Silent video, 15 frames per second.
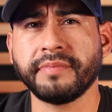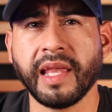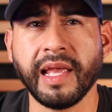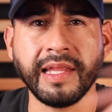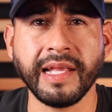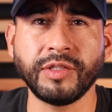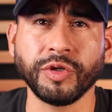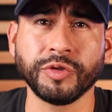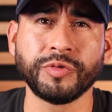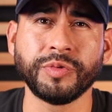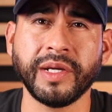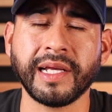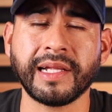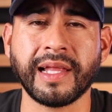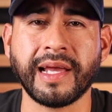And they told
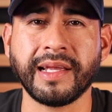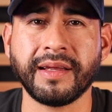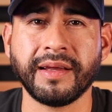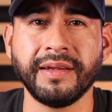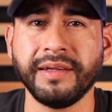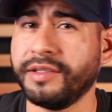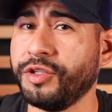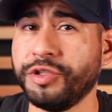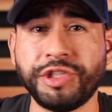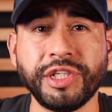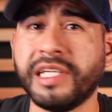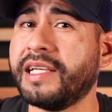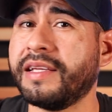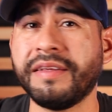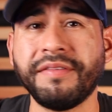Rick, like, you
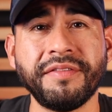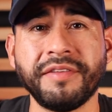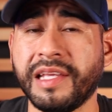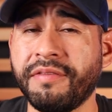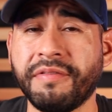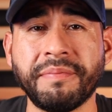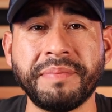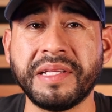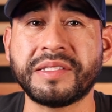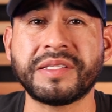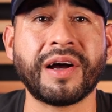shouldn't even be